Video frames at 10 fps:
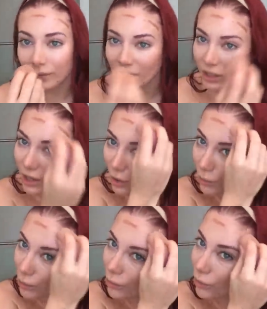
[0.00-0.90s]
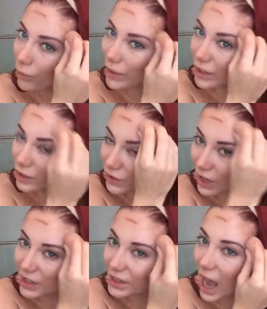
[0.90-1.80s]
you know, we
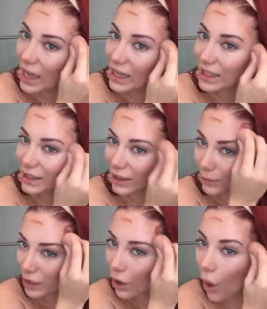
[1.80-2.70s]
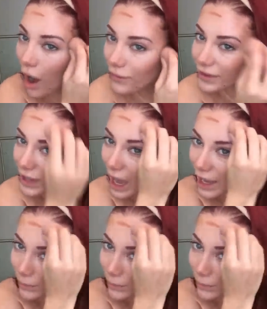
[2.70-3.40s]
start a diet and then we go off the diet,